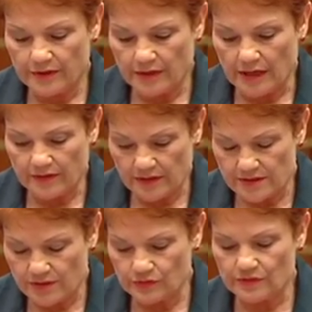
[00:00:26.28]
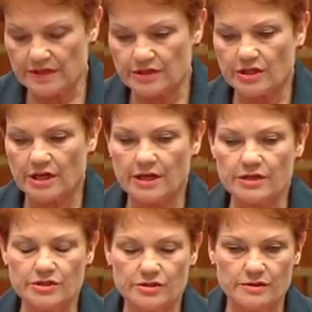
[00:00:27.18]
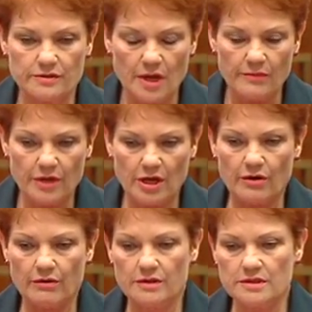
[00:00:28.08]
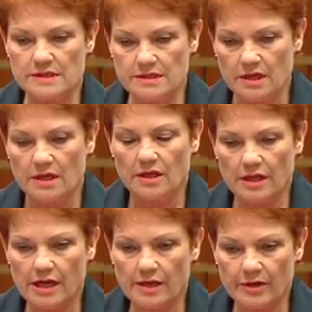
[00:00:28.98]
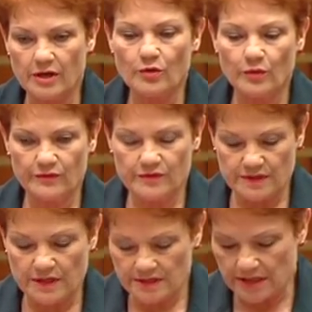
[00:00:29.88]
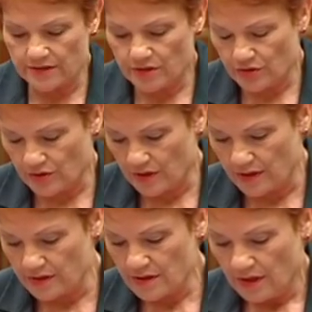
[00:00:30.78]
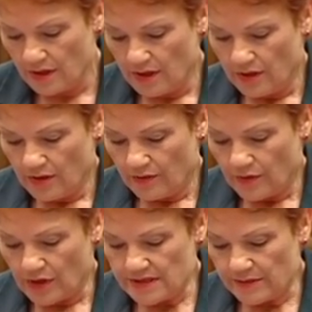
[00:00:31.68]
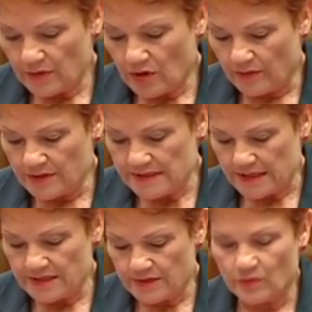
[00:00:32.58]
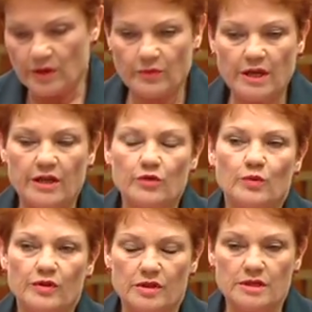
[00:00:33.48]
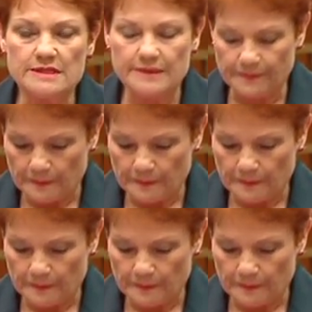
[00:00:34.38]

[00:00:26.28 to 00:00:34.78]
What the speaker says: Catholic schools, education, parents, Labor. We've sat down to try and find some common sense and where we're headed with this.